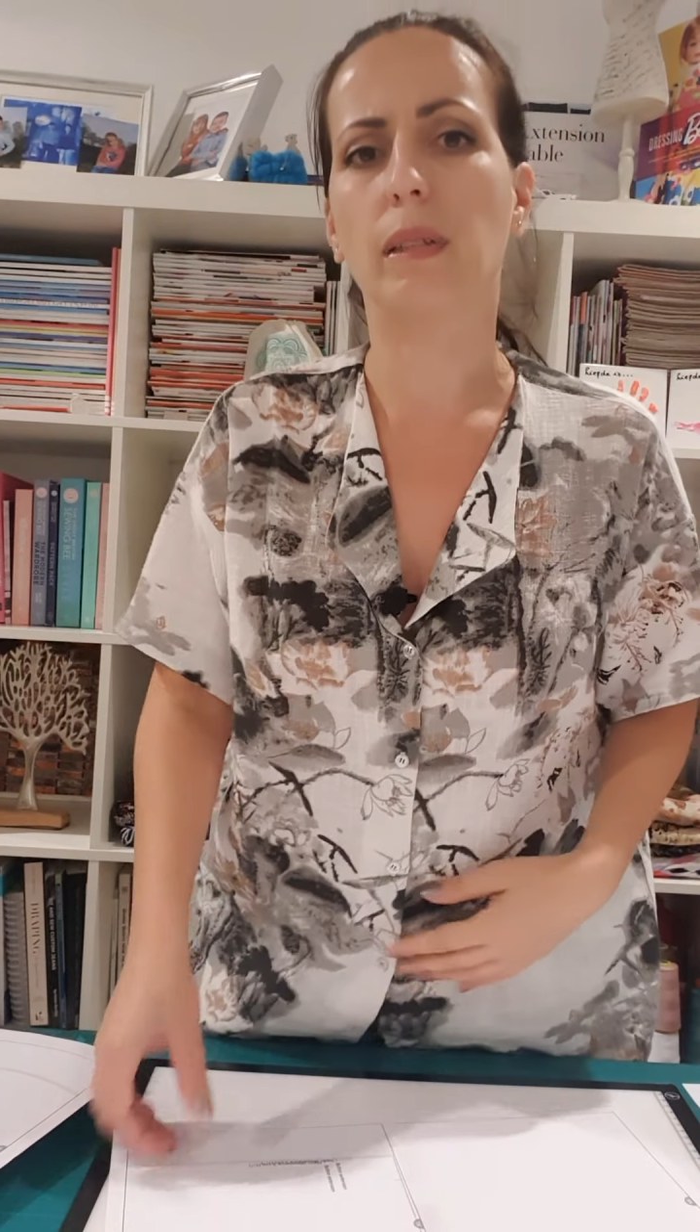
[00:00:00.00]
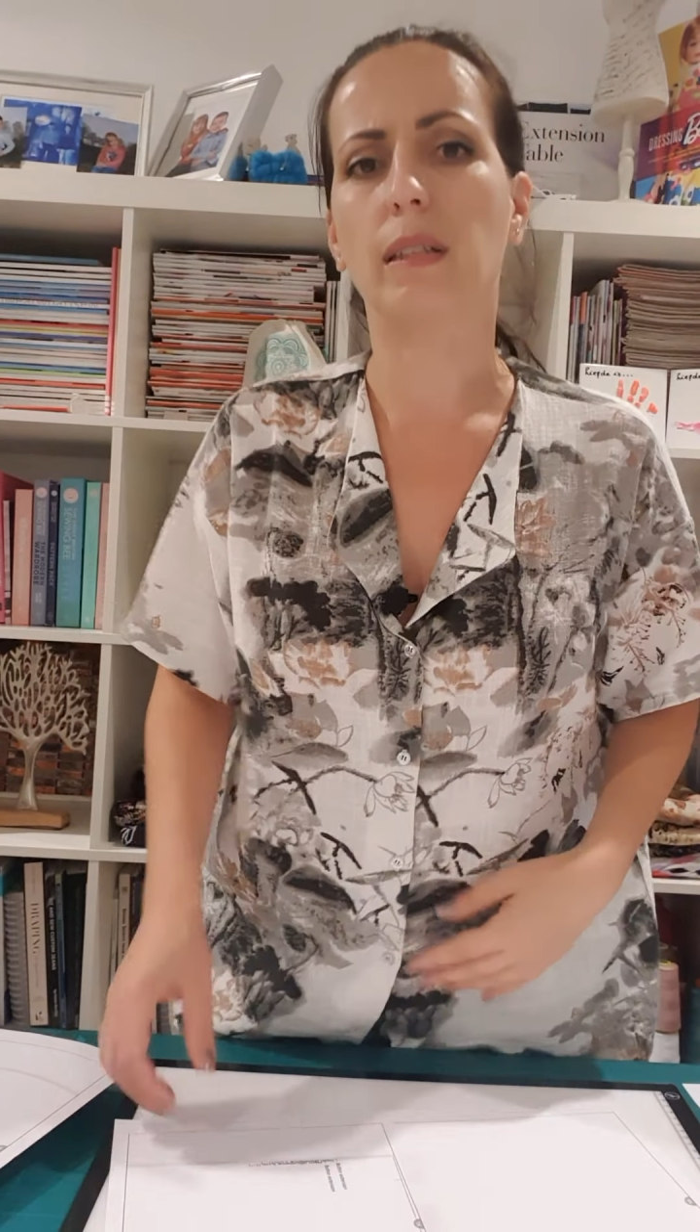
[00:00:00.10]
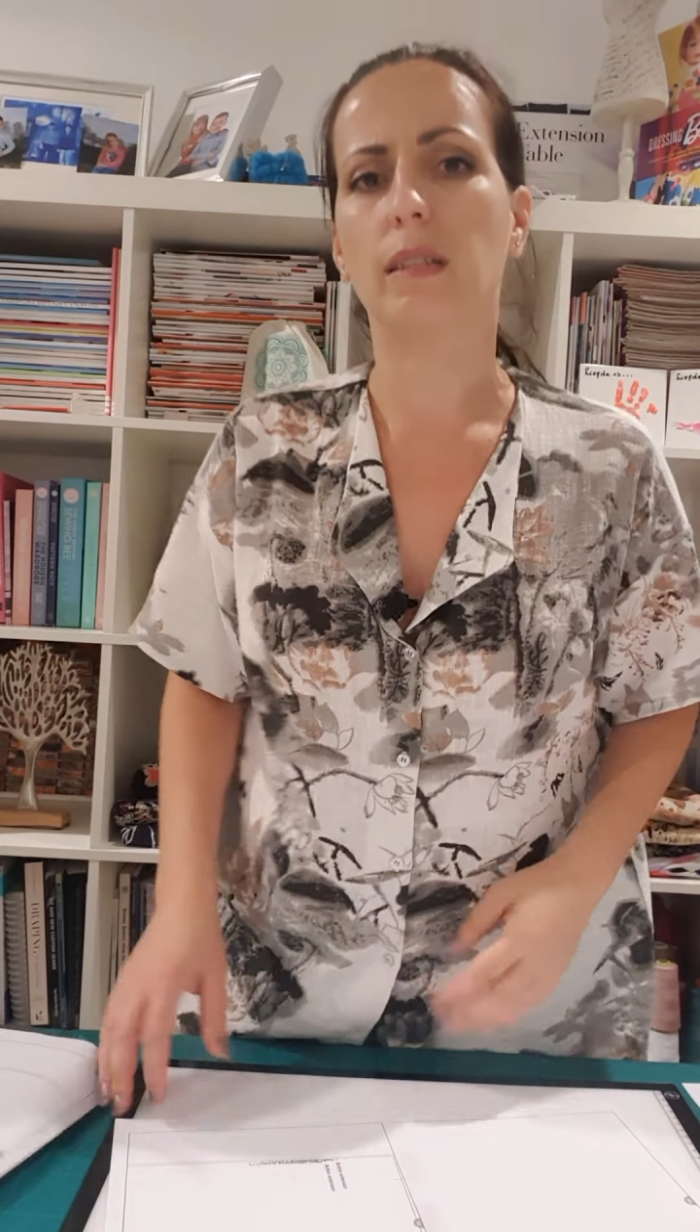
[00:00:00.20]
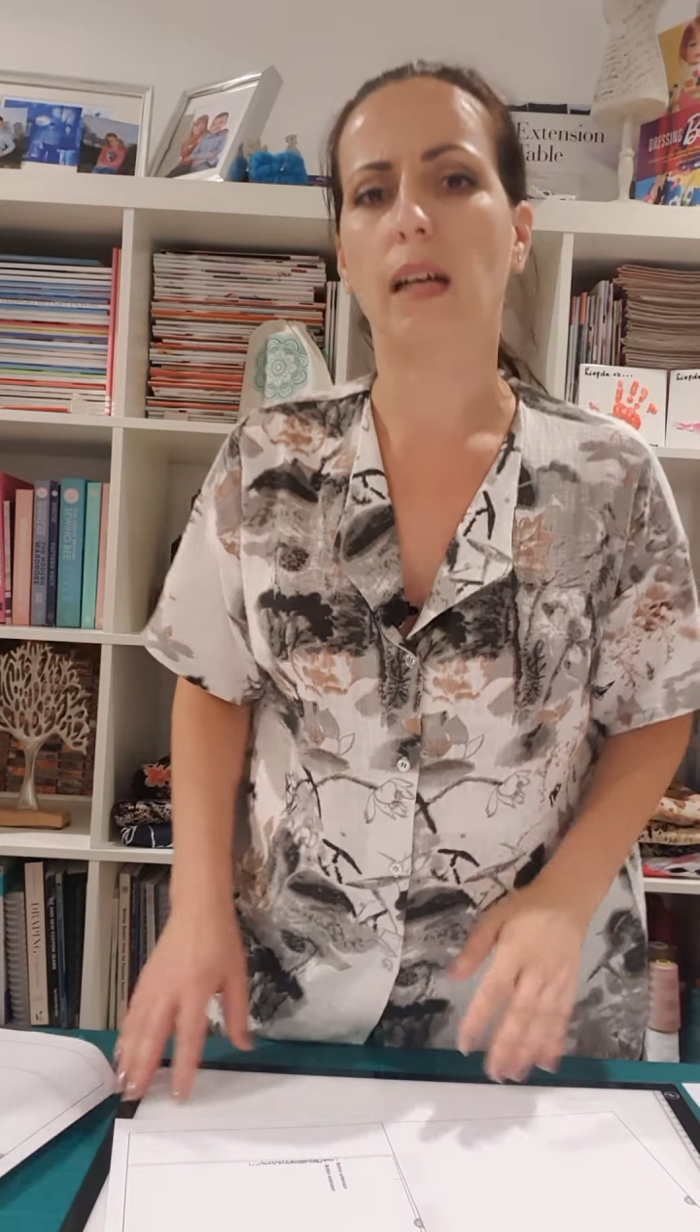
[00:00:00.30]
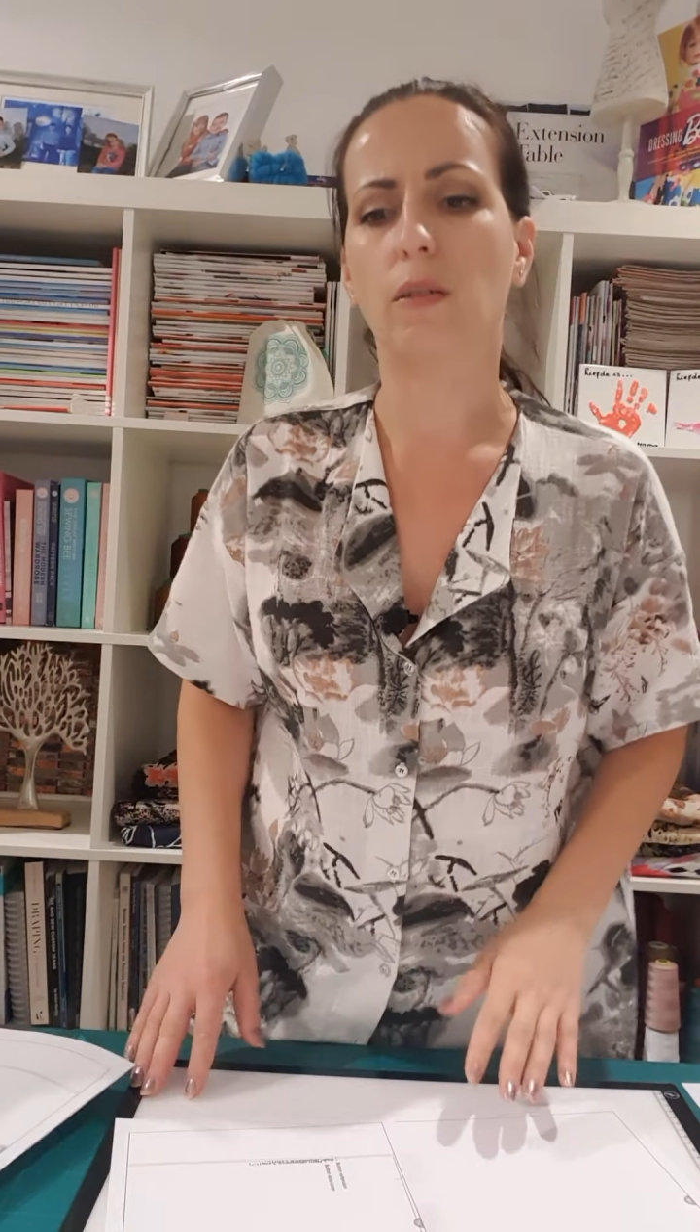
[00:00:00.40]

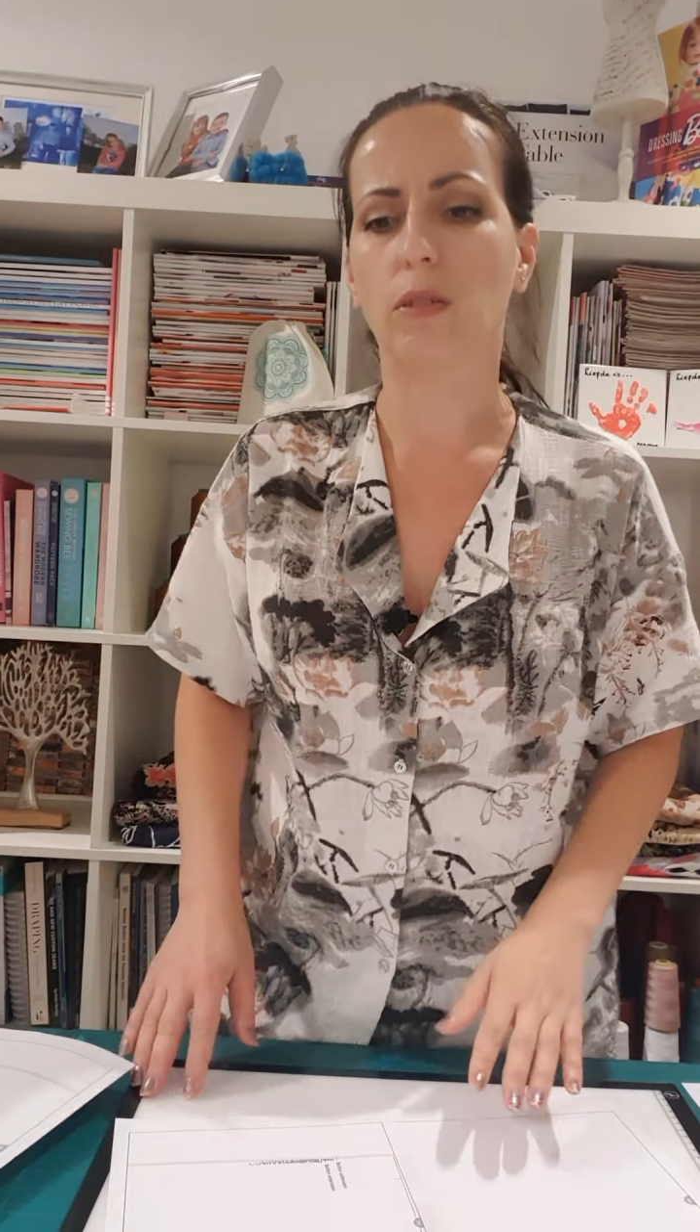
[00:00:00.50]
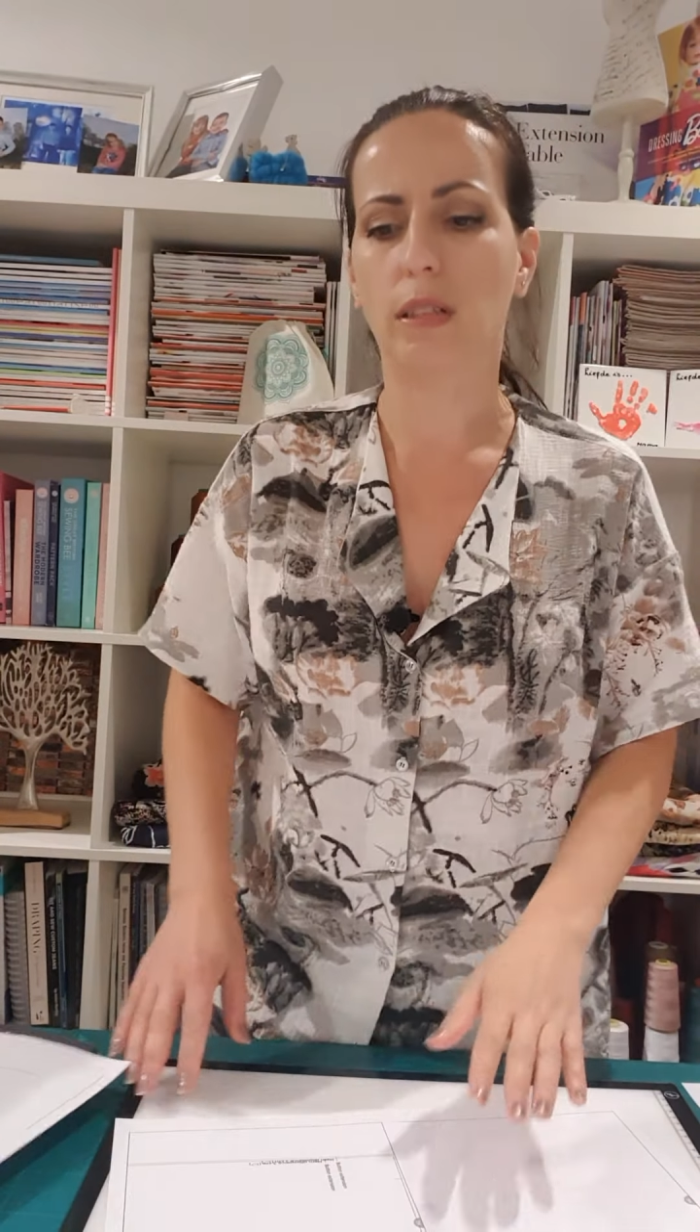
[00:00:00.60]
because I was